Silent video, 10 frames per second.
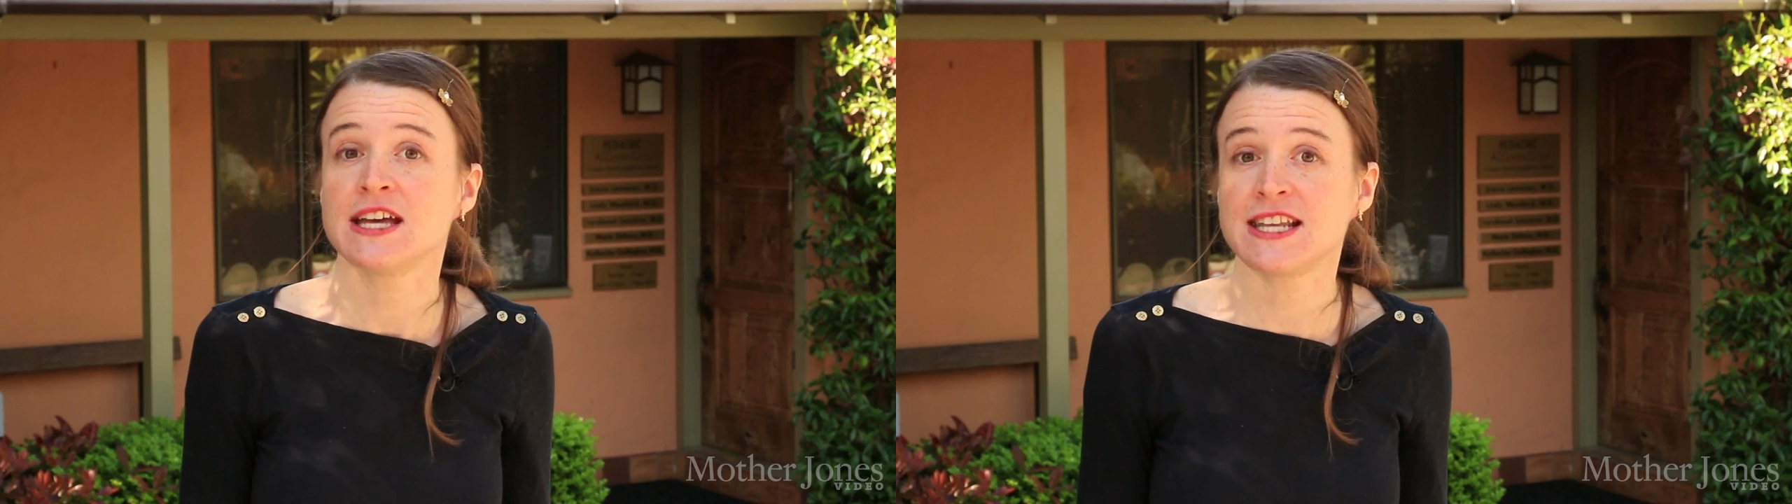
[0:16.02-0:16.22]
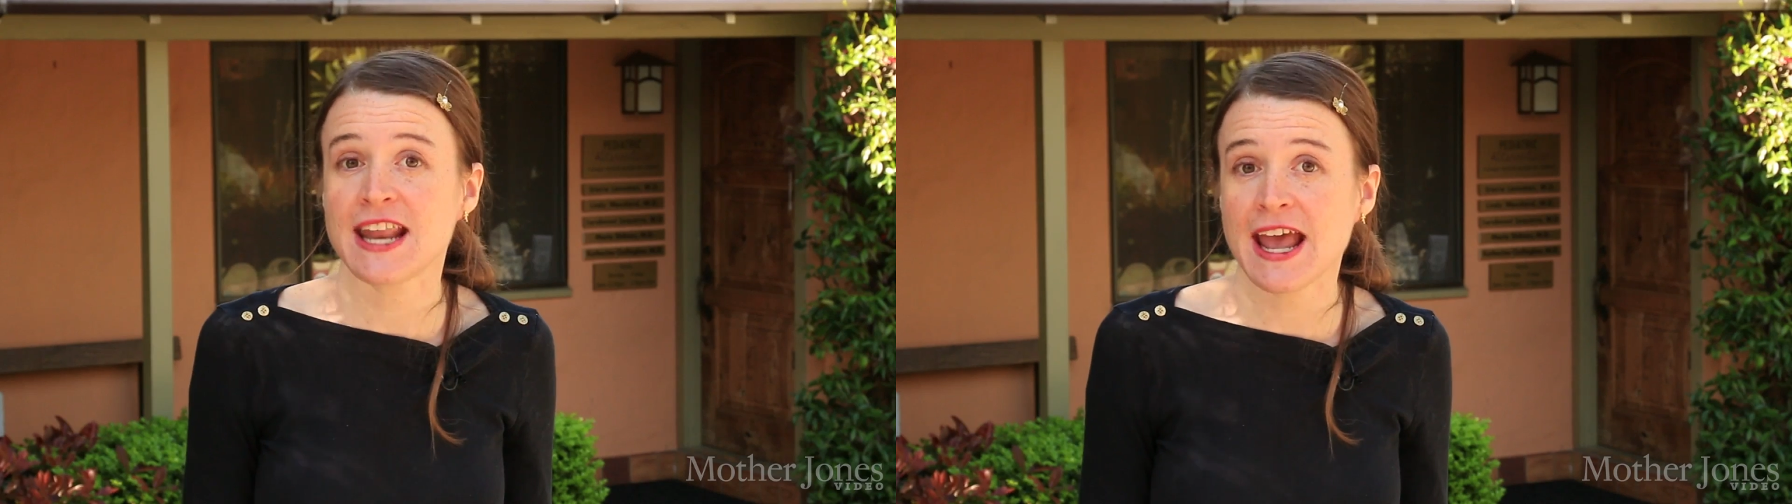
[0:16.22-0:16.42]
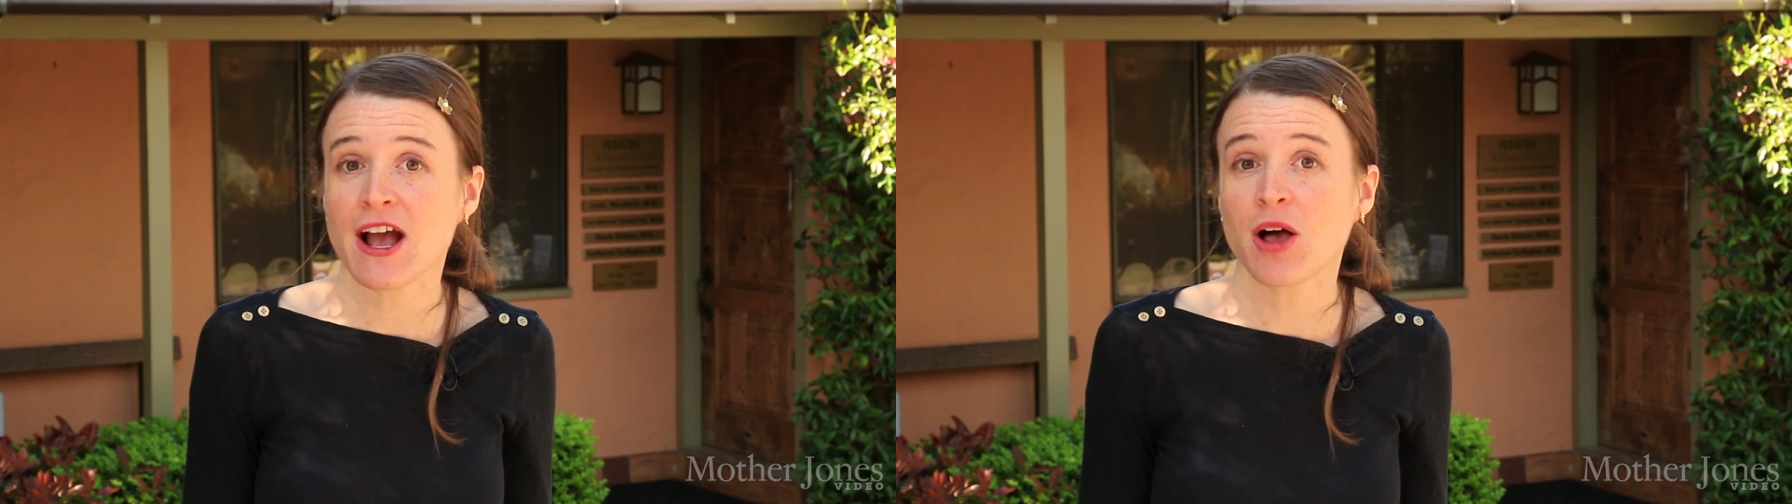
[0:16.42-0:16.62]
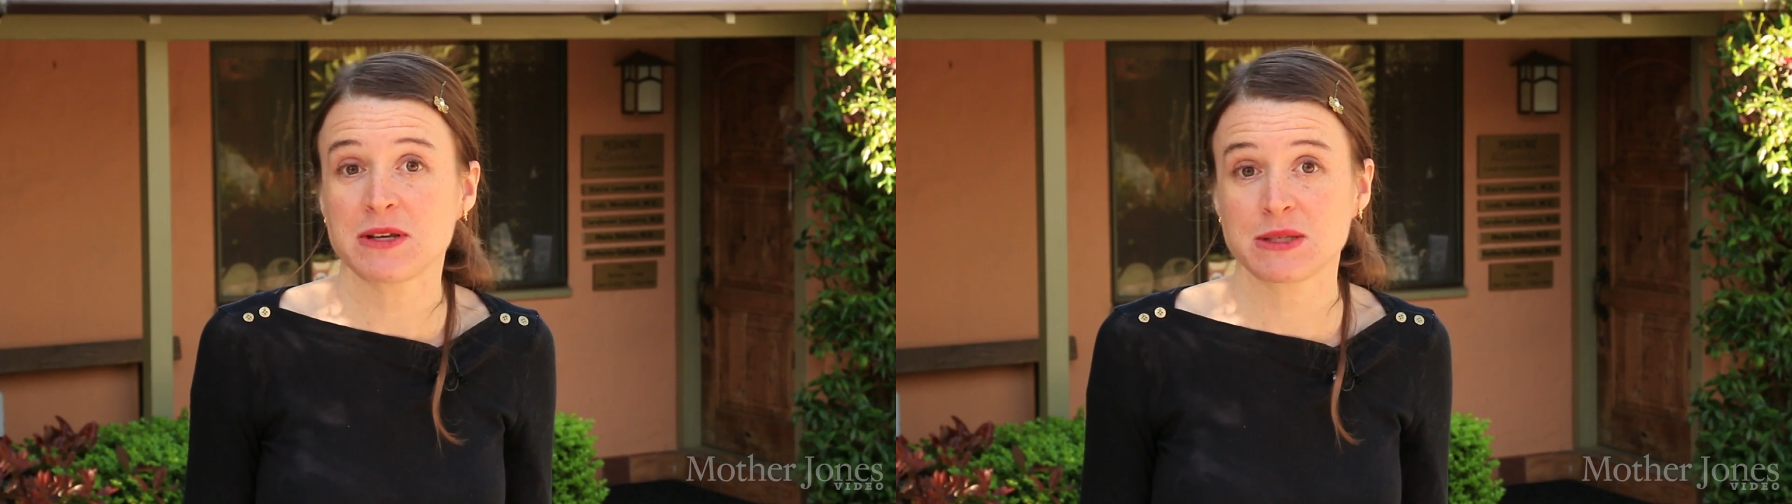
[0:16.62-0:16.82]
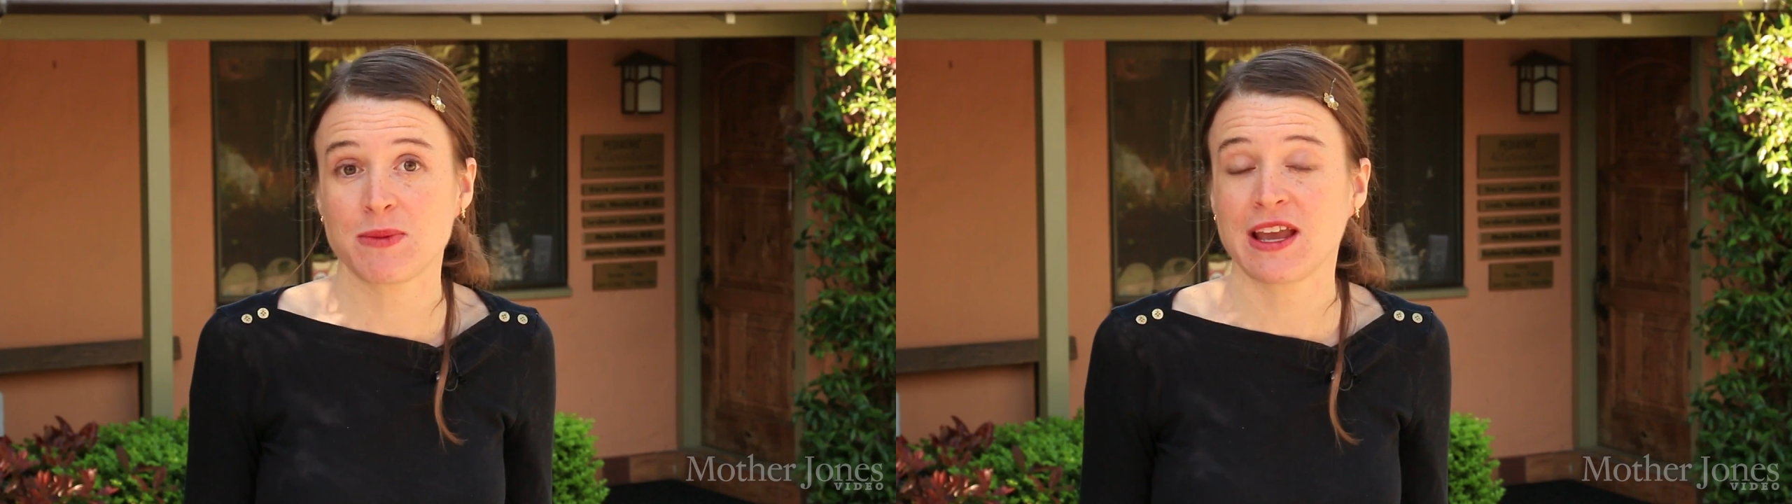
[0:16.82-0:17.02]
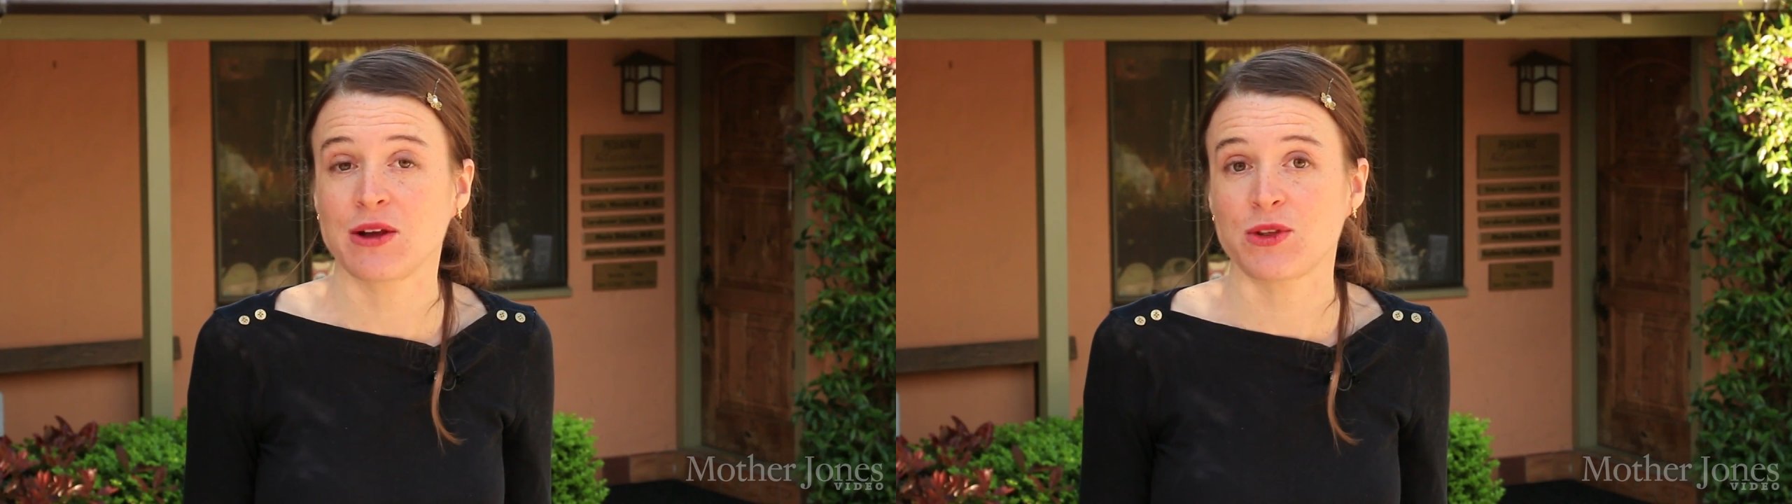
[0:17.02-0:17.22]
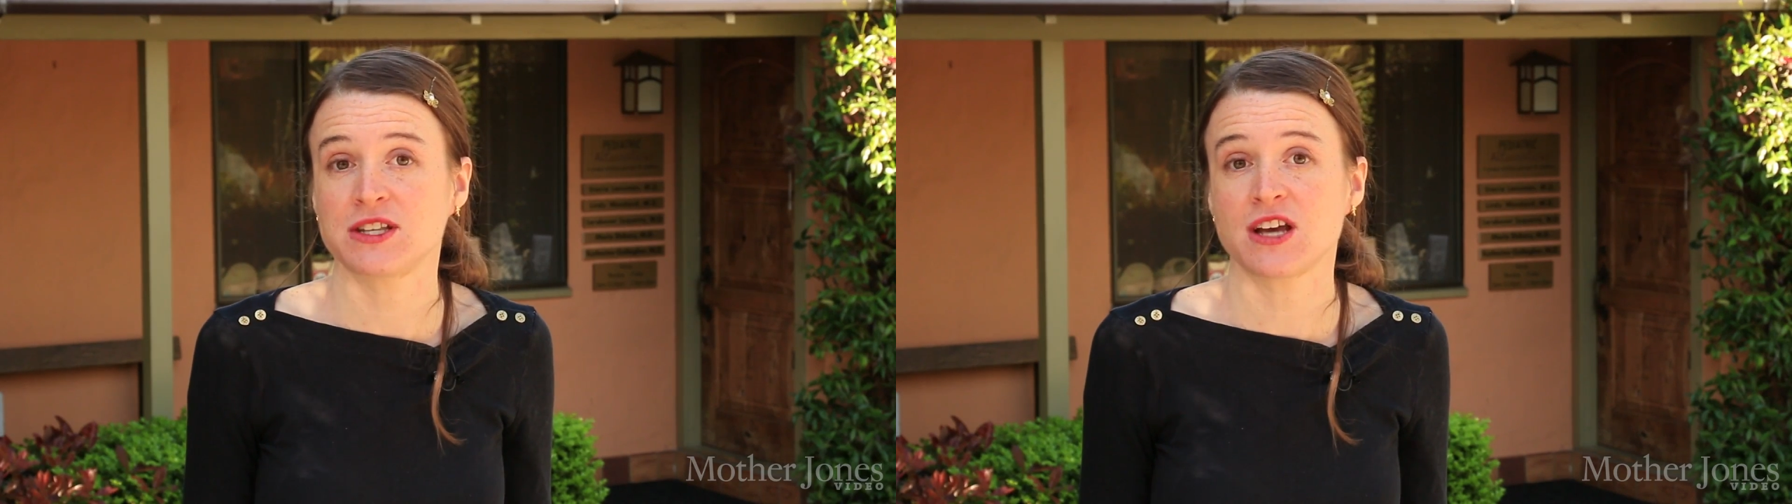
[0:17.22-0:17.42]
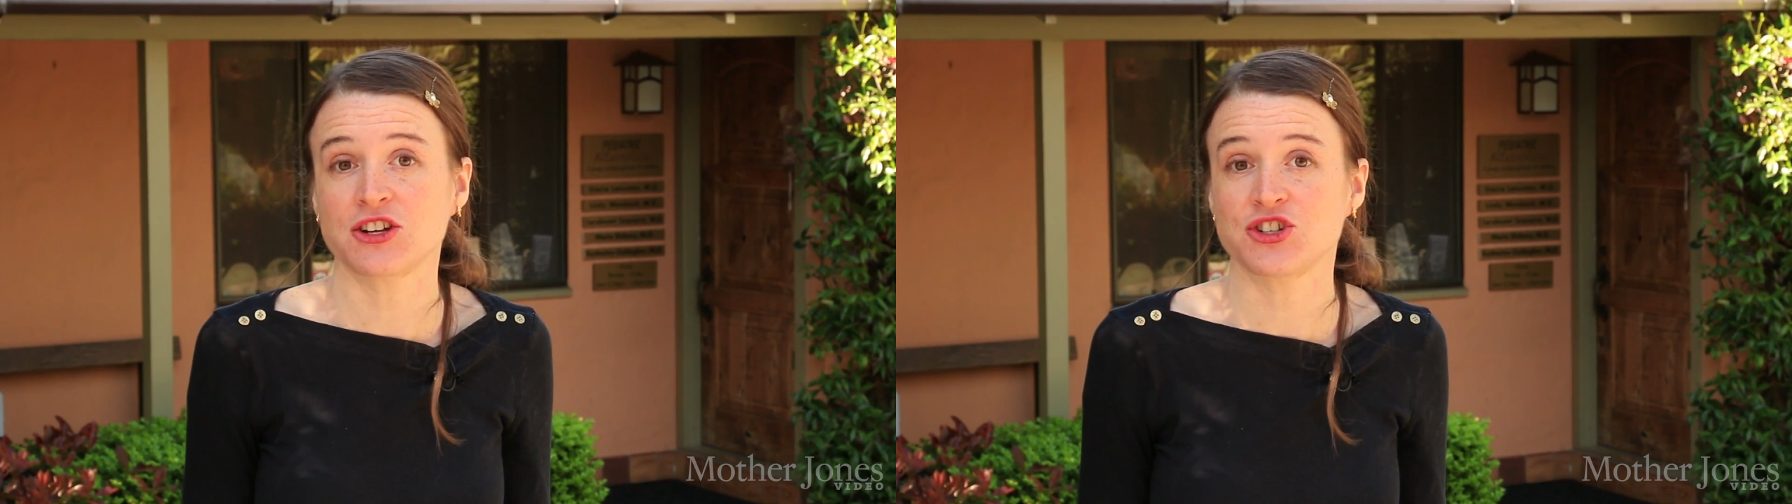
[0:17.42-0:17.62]
Today, I'll be speaking with
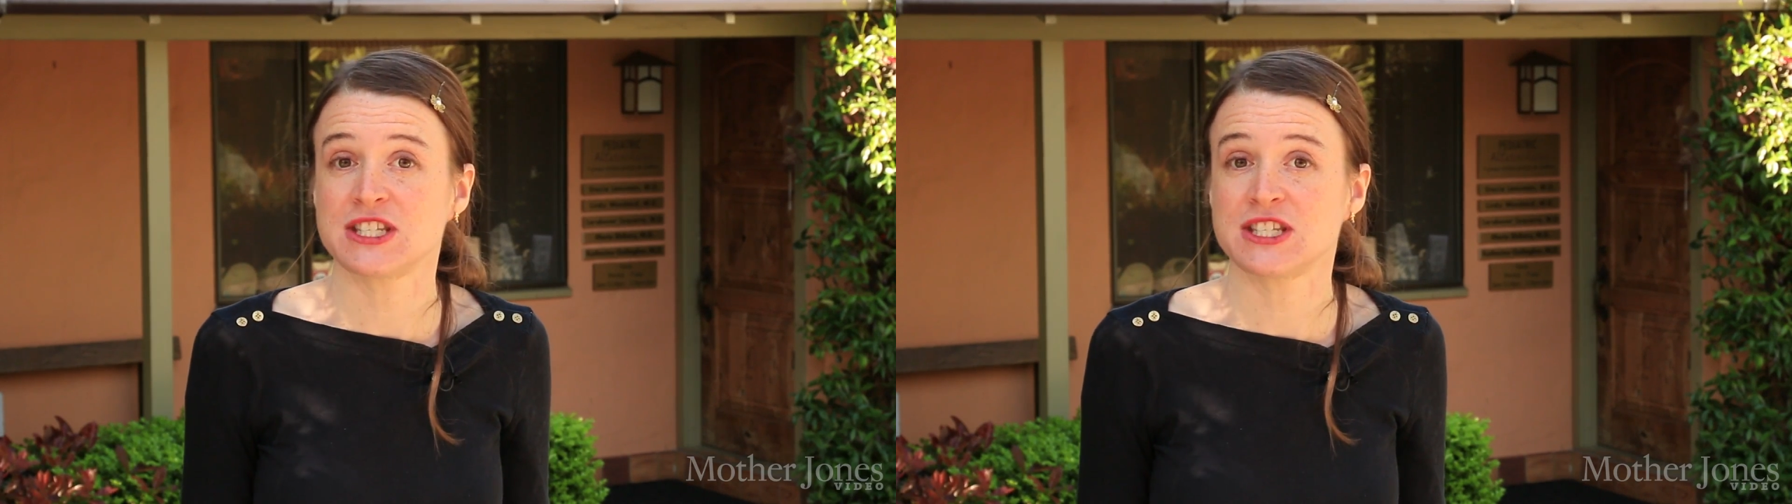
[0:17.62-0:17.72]
Dr.